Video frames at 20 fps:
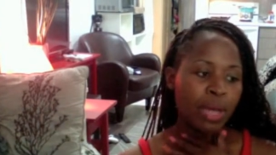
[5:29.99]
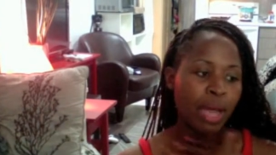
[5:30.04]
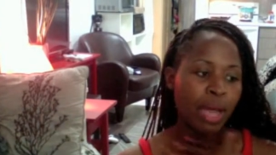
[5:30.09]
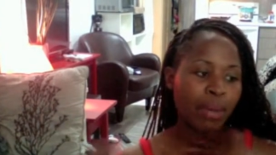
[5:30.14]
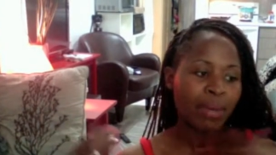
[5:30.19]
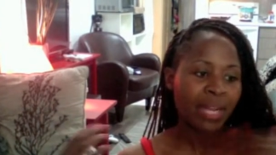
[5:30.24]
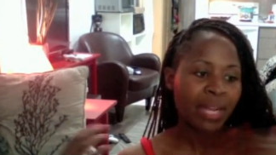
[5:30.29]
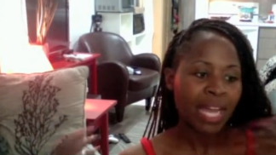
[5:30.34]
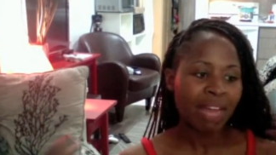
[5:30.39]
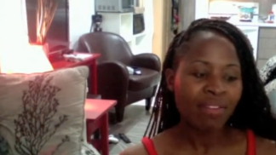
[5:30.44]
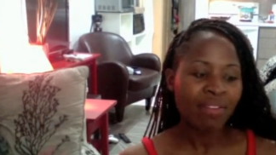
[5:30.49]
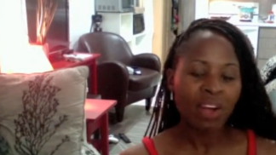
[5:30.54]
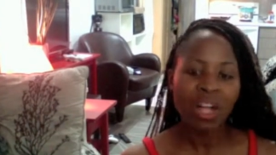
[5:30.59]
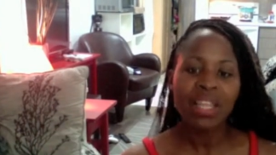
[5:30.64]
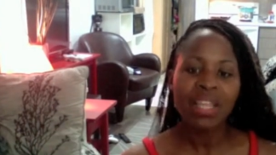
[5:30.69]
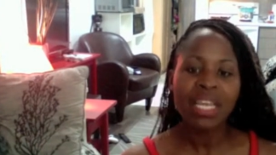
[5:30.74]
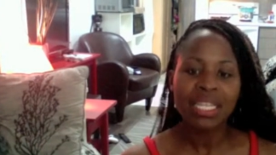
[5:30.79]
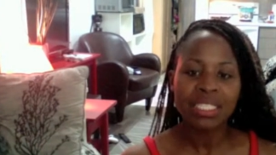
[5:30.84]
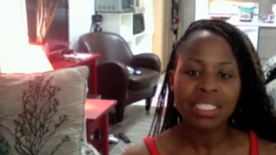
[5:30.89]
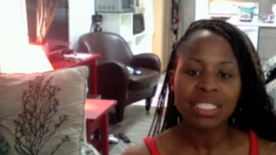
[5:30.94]
I'm gonna have
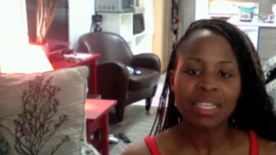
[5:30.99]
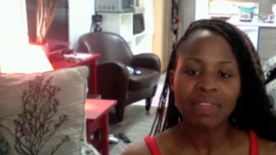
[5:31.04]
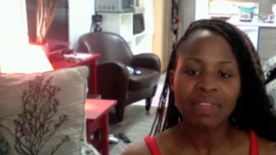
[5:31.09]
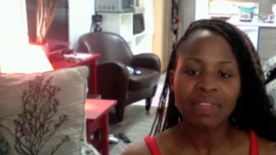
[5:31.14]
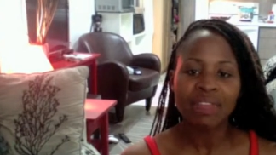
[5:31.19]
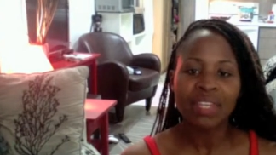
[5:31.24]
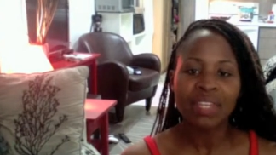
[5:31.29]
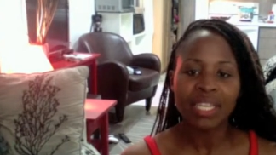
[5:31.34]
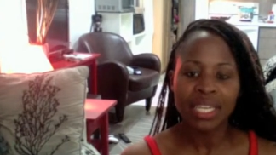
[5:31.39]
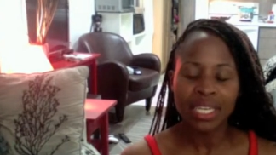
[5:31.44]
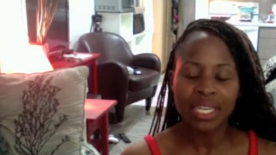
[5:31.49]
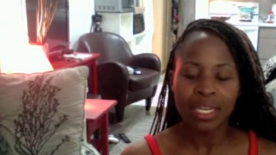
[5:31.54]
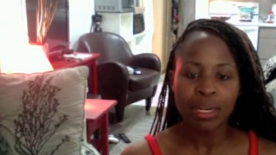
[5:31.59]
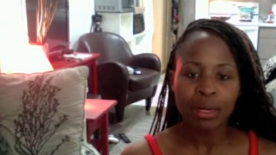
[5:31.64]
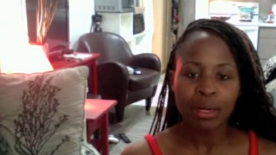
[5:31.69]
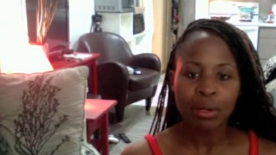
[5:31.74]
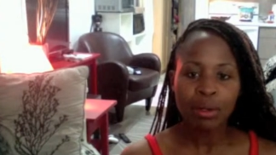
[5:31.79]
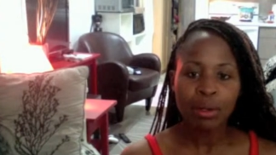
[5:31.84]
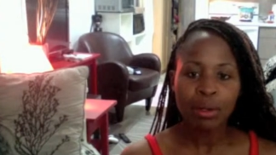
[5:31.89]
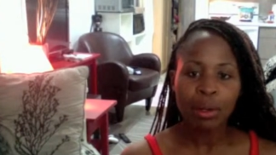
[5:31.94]
all that stuff in here,
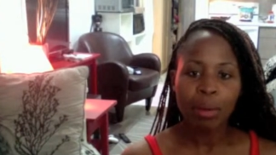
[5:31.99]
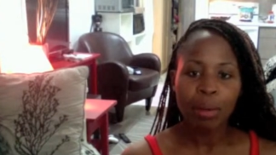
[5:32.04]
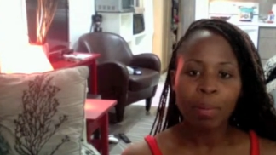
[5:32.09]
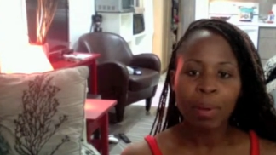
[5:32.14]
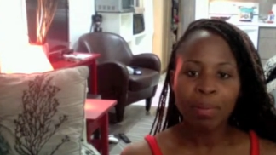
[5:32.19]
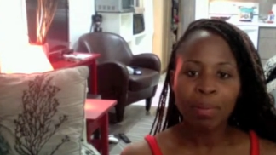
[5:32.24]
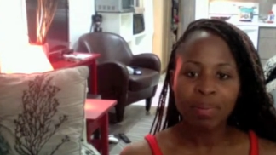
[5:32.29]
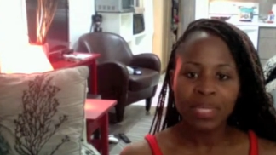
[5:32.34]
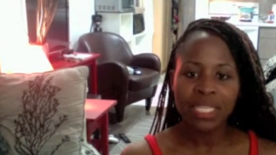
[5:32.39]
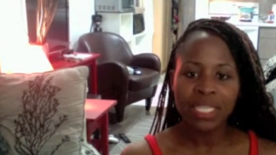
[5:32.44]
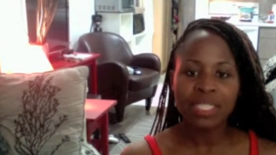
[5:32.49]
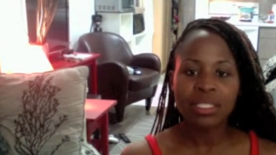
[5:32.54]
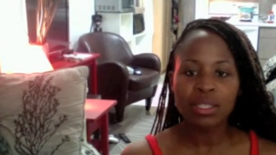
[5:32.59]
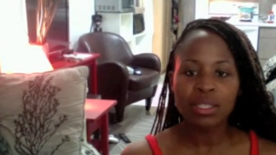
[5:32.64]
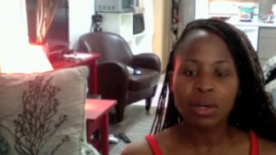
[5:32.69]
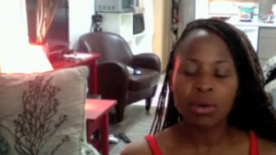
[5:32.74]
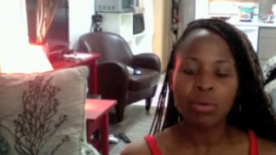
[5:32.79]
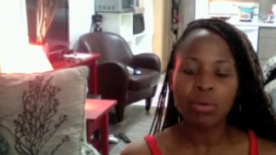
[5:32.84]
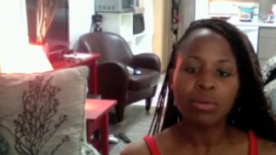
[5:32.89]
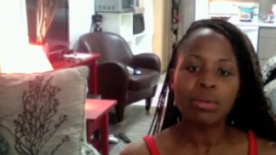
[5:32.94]
but please
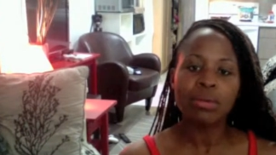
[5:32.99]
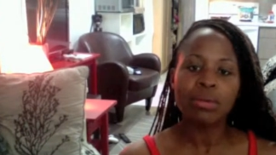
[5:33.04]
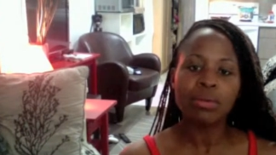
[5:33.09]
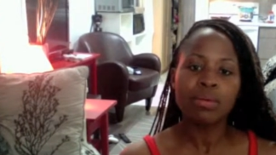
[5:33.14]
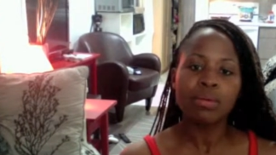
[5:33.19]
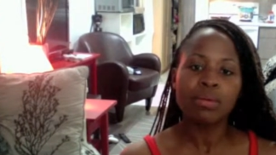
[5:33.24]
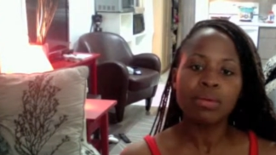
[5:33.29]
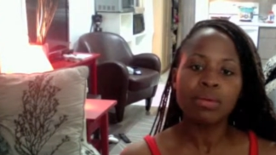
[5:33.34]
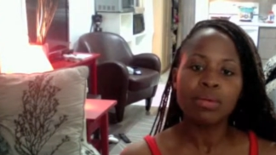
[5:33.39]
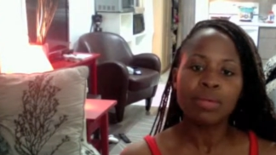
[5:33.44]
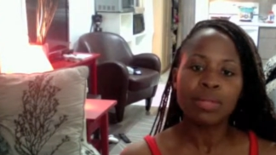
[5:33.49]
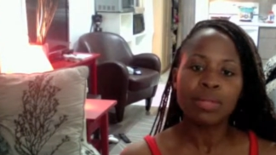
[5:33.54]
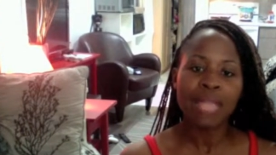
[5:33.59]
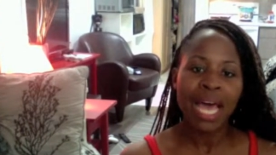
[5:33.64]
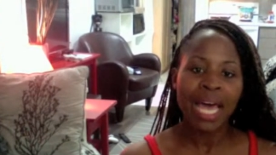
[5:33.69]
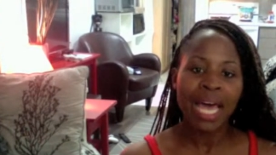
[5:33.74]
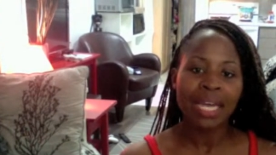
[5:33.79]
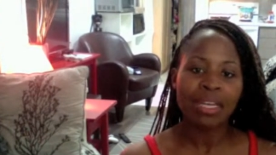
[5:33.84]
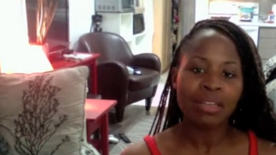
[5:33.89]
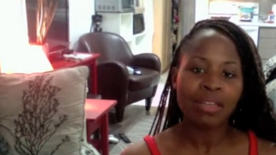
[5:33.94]
note
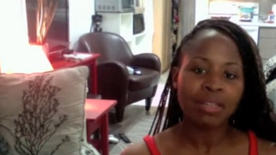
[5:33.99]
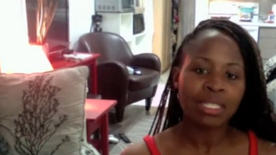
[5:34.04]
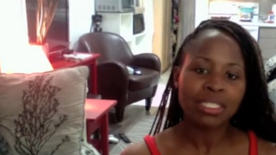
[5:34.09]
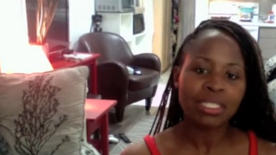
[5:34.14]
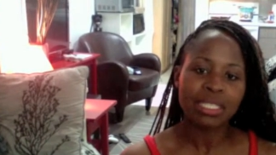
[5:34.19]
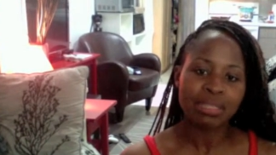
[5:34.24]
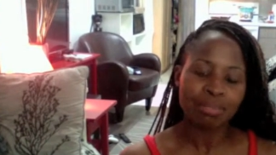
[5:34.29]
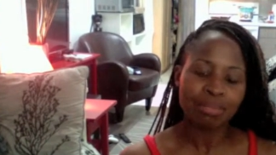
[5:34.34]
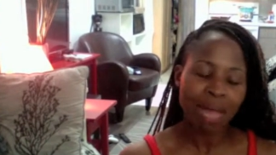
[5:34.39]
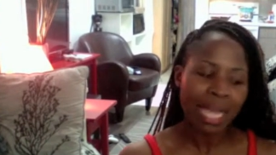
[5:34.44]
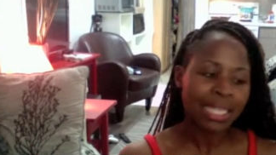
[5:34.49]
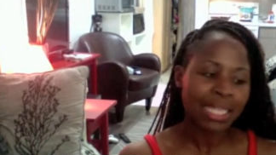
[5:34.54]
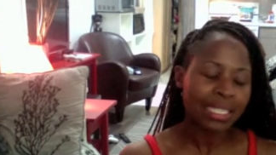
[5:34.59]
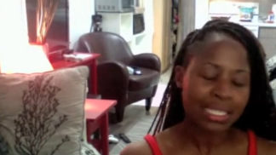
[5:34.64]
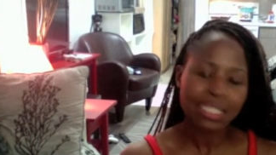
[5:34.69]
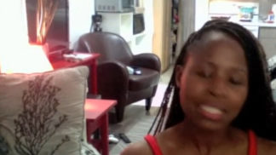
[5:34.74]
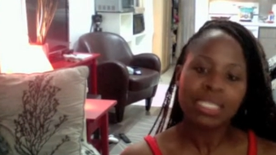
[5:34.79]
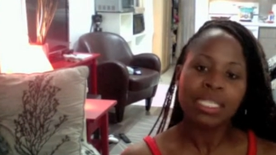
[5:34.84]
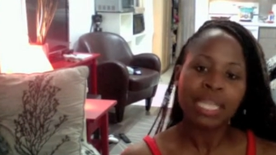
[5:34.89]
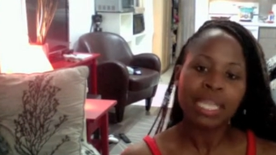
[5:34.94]
that this is my
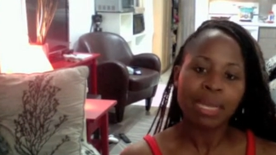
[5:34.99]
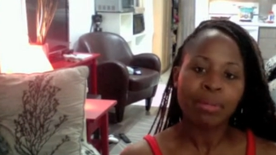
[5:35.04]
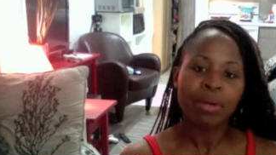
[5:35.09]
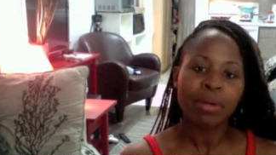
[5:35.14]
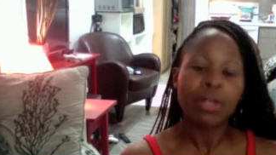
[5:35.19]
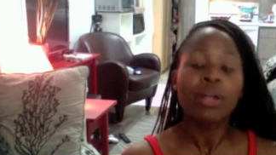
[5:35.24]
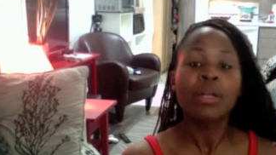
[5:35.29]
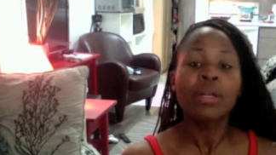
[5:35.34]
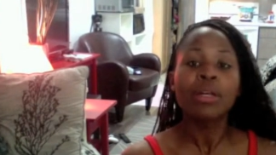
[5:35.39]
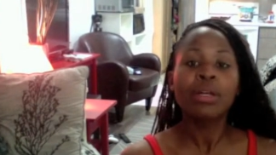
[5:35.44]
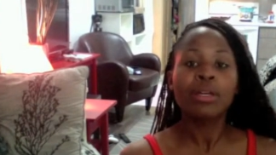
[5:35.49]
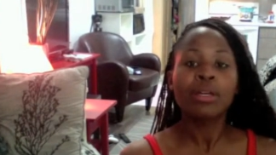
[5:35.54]
disclaimer